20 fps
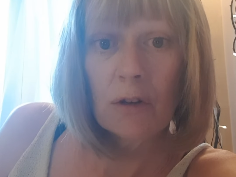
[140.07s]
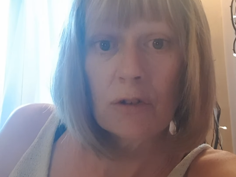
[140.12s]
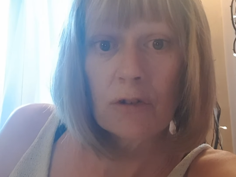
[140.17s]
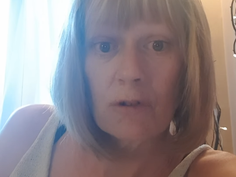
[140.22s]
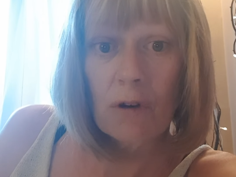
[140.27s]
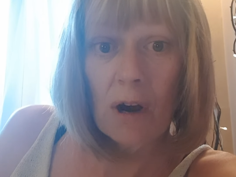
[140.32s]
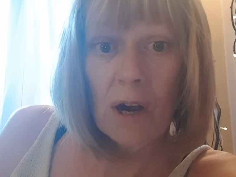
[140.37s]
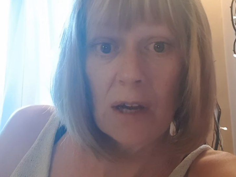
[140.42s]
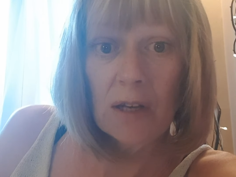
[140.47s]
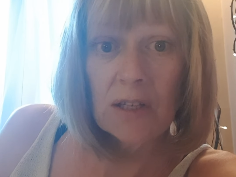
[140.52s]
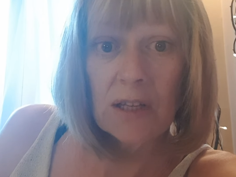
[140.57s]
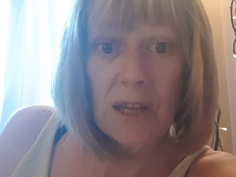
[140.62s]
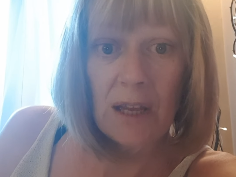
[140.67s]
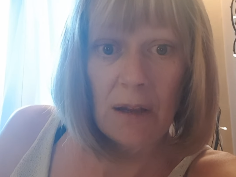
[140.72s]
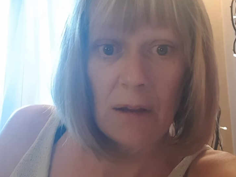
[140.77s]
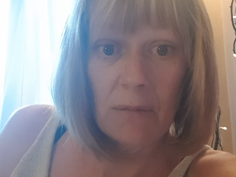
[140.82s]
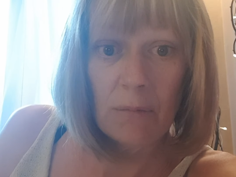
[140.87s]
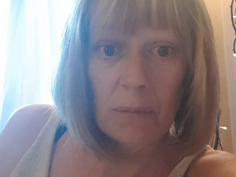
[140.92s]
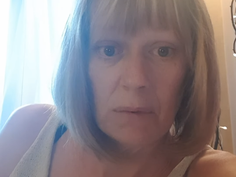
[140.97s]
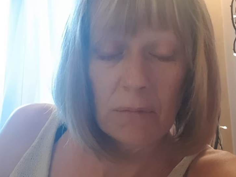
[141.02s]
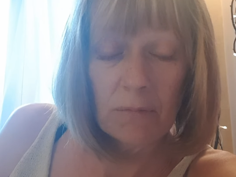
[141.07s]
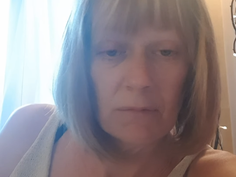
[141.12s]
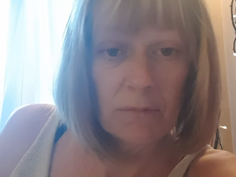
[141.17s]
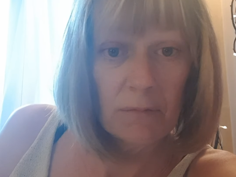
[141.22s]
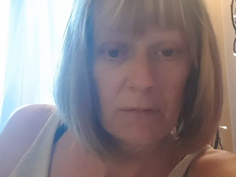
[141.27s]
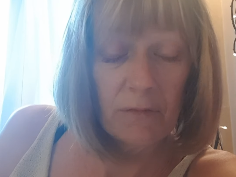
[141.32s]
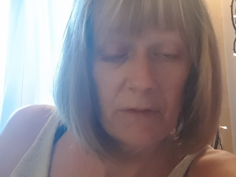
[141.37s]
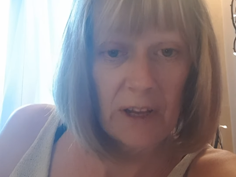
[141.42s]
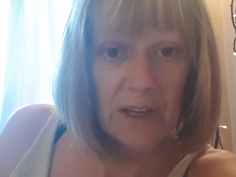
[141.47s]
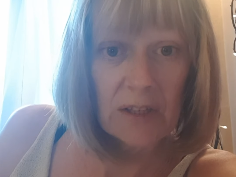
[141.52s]
trying to keep
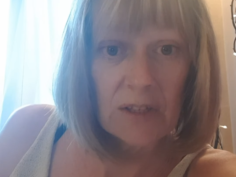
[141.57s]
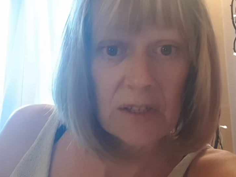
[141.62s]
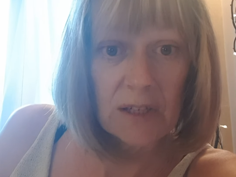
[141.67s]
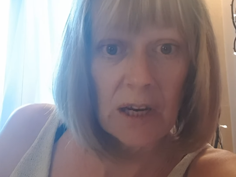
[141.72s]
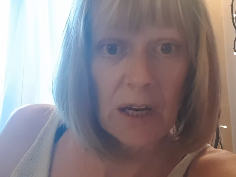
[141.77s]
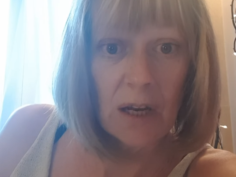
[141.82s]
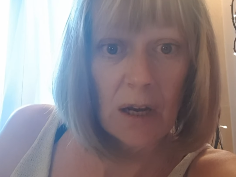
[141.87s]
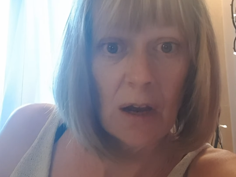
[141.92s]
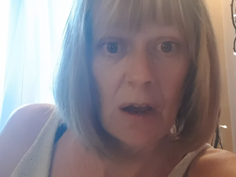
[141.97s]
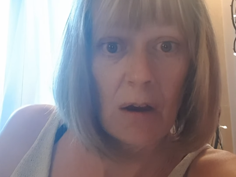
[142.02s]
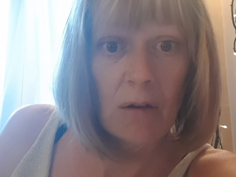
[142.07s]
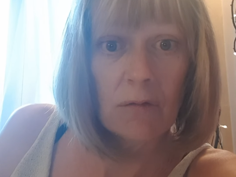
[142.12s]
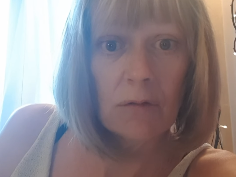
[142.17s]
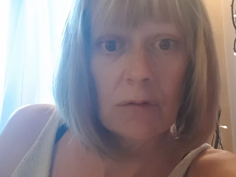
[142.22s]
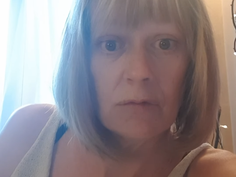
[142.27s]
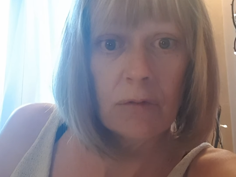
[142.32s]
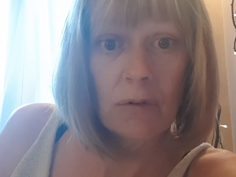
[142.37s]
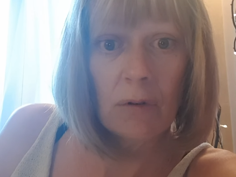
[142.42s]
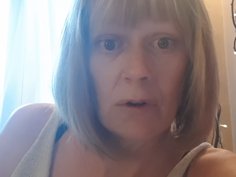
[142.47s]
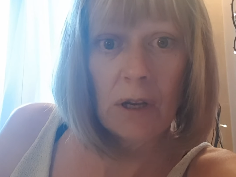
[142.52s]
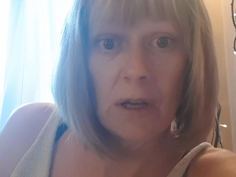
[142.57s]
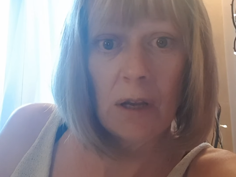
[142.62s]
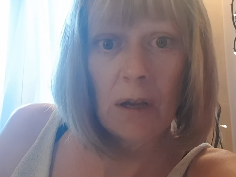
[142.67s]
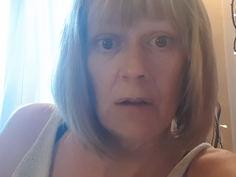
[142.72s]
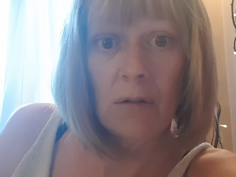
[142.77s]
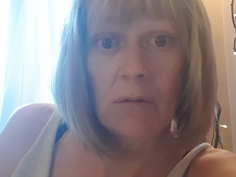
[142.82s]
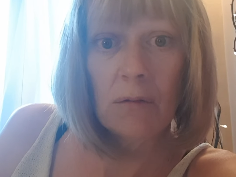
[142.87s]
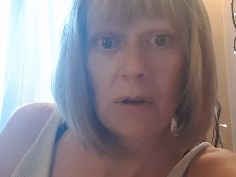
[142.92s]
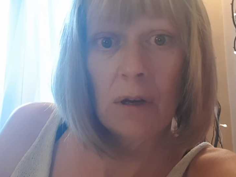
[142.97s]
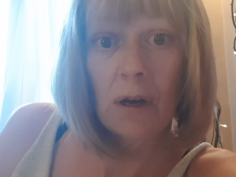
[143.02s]
things ticking over for
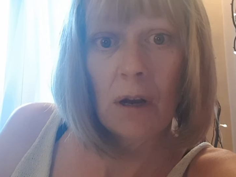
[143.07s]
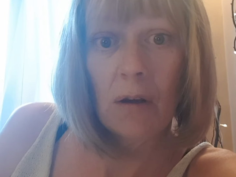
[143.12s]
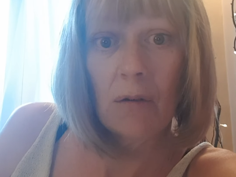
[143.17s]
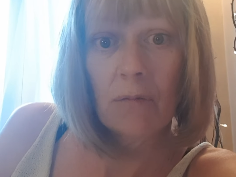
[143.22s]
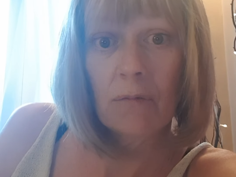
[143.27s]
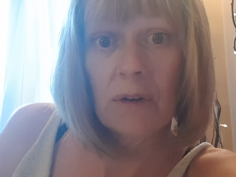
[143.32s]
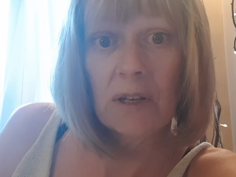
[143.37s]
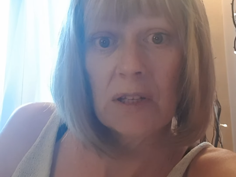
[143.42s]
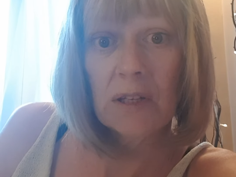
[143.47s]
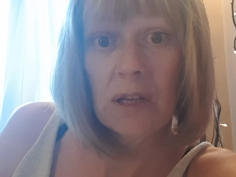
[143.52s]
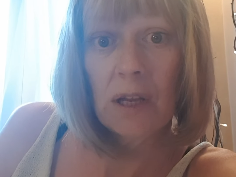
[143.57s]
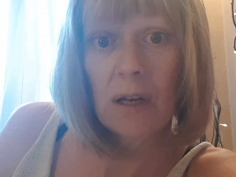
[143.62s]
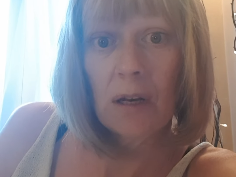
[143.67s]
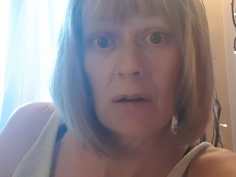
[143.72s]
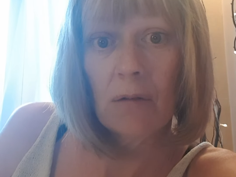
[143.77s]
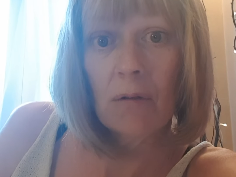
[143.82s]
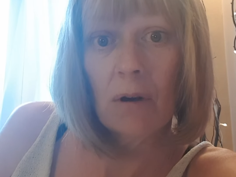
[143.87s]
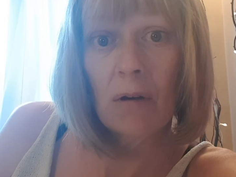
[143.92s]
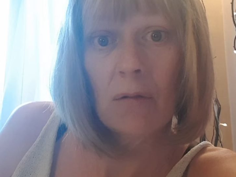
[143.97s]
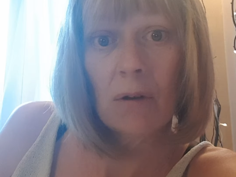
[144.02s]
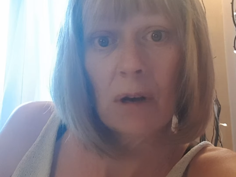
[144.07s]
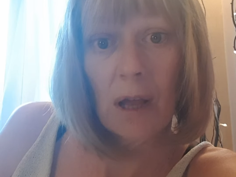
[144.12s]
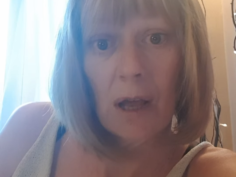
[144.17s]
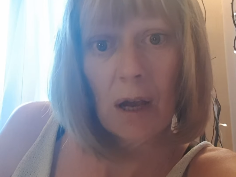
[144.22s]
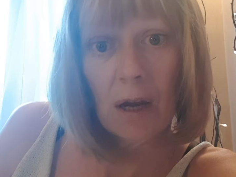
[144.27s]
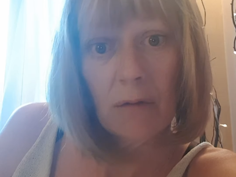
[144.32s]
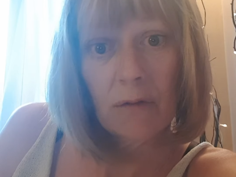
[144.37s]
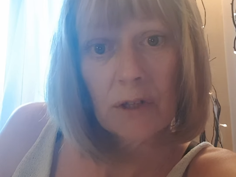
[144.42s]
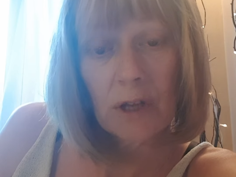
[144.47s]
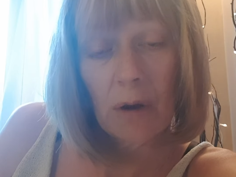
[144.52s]
you, you know, risking their own
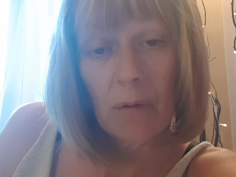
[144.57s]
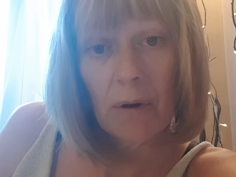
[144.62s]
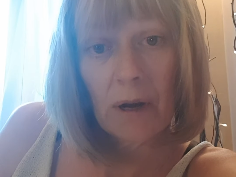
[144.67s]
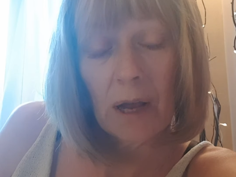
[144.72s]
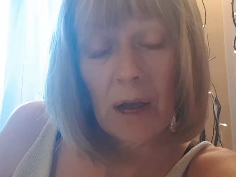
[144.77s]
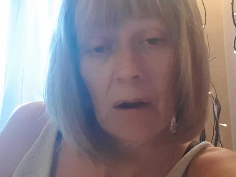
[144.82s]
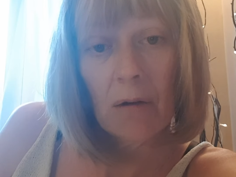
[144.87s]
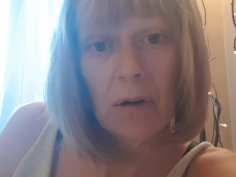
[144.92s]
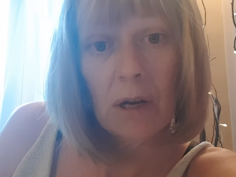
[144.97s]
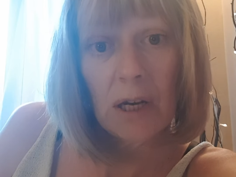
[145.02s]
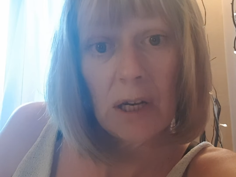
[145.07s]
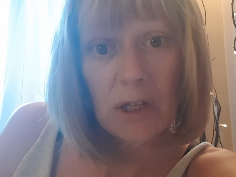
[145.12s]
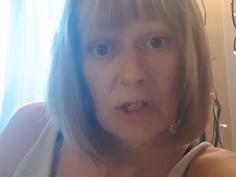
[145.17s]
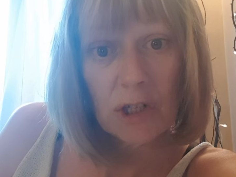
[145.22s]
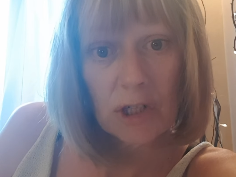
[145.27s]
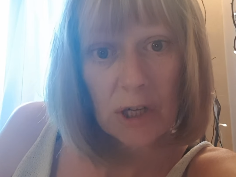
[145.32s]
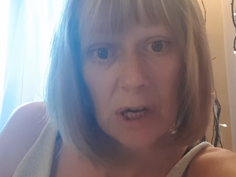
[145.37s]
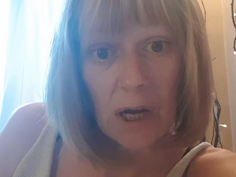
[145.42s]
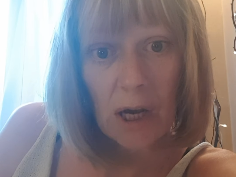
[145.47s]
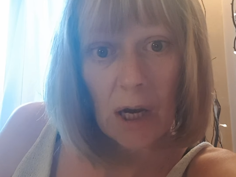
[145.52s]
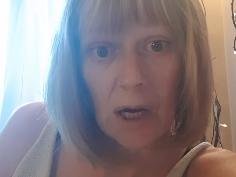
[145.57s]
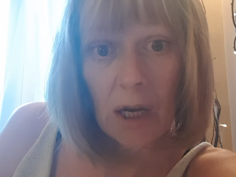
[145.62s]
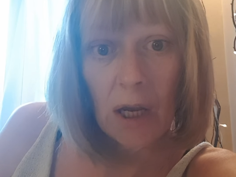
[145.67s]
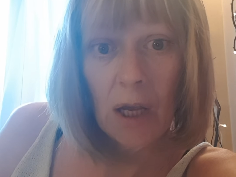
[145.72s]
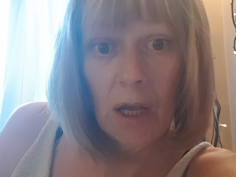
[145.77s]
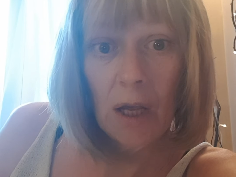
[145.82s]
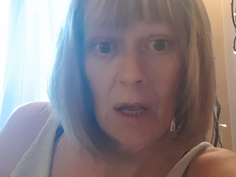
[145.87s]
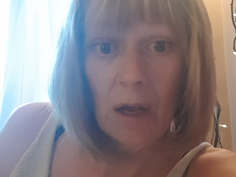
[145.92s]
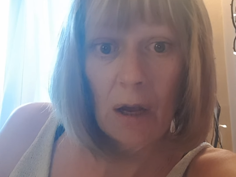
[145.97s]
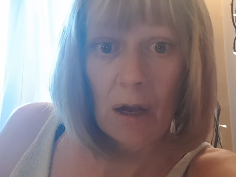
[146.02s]
lives going out each day
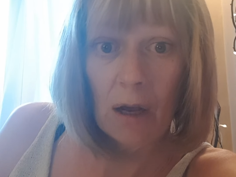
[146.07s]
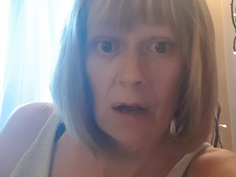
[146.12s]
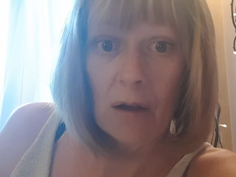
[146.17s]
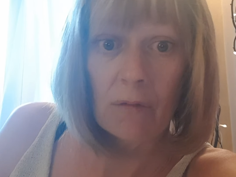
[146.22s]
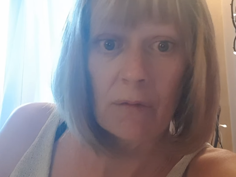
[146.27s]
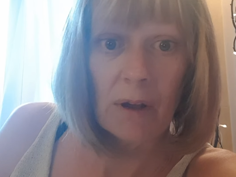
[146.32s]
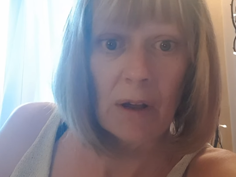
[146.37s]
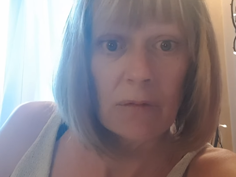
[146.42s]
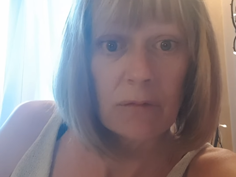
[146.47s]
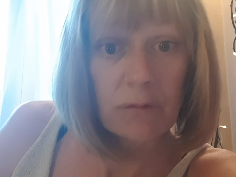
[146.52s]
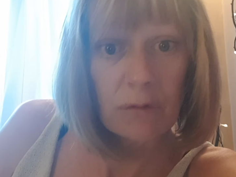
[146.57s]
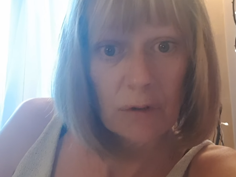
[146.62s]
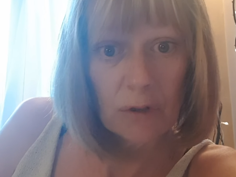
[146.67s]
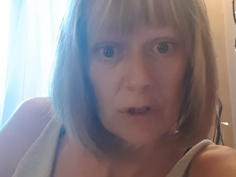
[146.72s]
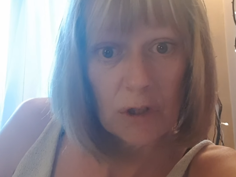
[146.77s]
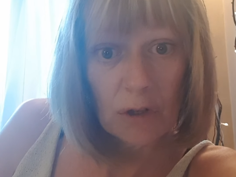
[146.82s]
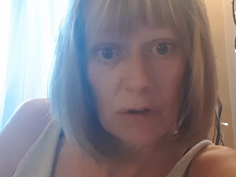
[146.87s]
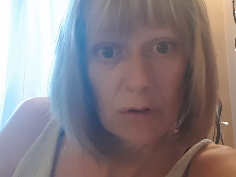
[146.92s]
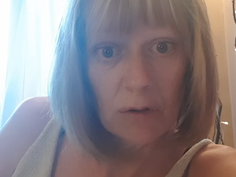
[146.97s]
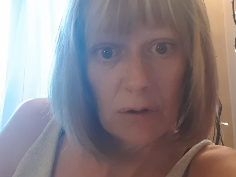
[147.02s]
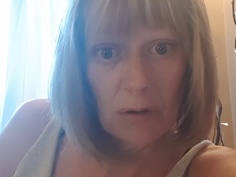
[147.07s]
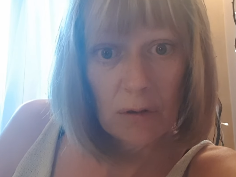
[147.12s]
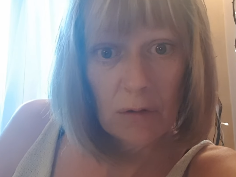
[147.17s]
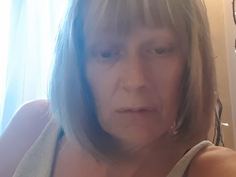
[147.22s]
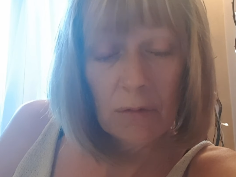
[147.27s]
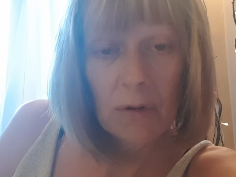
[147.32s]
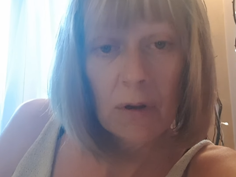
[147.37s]
out that front door.